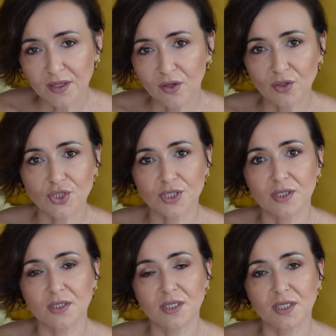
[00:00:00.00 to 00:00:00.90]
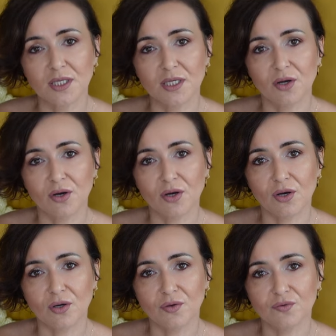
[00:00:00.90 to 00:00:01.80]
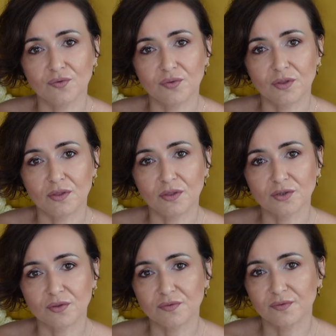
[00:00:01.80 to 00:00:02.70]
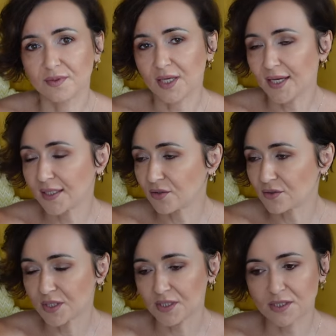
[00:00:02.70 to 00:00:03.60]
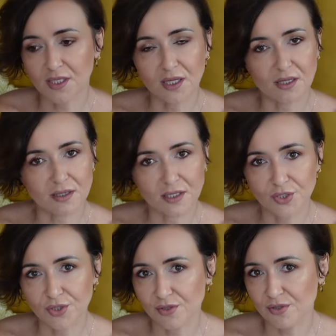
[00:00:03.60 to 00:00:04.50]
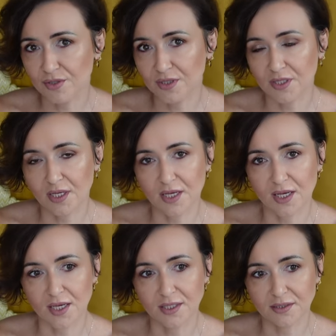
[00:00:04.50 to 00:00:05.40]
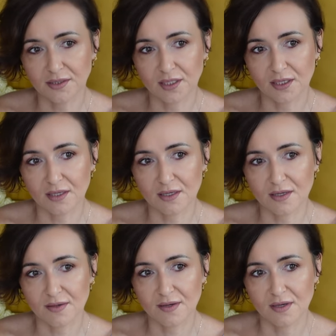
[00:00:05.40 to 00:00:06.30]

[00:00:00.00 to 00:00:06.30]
Long journey of a lot of diagnoses, health issues and uh,